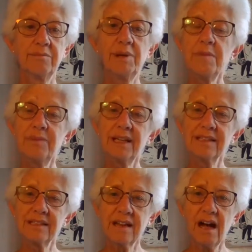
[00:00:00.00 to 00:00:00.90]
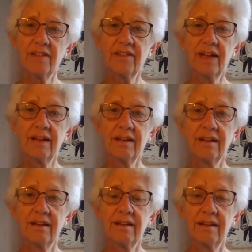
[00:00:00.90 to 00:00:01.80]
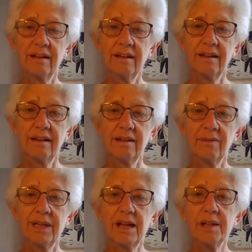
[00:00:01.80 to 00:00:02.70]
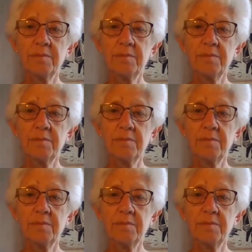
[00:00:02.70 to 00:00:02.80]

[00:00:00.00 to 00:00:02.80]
People are starving when other